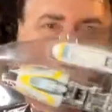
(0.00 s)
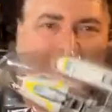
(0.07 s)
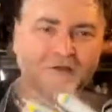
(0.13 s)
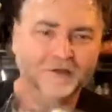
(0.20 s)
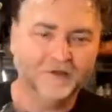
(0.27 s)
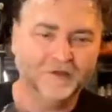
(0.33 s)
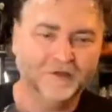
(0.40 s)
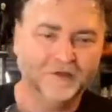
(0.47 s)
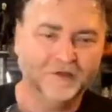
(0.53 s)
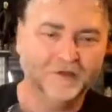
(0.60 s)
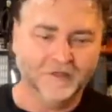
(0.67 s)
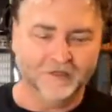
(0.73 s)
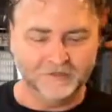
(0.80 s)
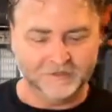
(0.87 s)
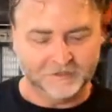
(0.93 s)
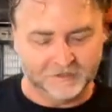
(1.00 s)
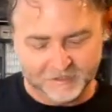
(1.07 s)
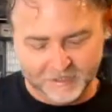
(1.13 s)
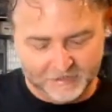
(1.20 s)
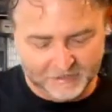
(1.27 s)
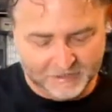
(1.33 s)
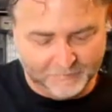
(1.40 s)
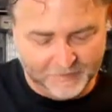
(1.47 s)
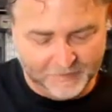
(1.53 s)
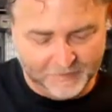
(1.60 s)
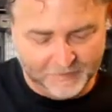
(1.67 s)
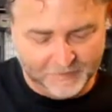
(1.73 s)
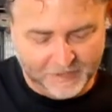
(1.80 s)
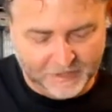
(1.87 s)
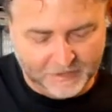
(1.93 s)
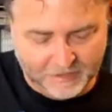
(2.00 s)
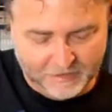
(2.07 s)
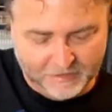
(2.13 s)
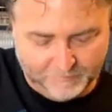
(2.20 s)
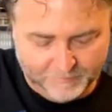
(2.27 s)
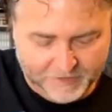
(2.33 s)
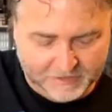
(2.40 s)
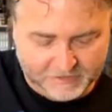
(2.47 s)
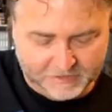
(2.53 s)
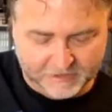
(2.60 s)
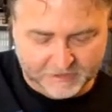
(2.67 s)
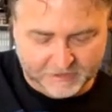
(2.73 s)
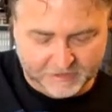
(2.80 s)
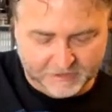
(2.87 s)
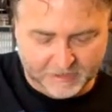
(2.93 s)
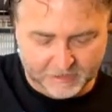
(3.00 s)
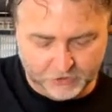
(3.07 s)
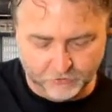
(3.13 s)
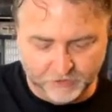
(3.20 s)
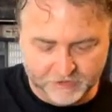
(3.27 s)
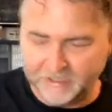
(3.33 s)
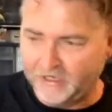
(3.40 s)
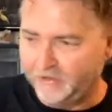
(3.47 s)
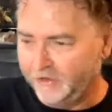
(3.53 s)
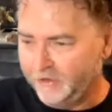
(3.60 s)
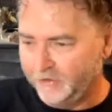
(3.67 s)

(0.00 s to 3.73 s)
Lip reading: It's designed to come out in pieces and get joined together.